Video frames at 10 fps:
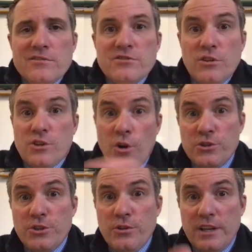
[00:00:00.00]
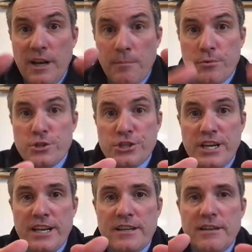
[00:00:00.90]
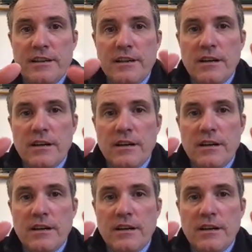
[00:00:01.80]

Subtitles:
So go do it. Appreciate it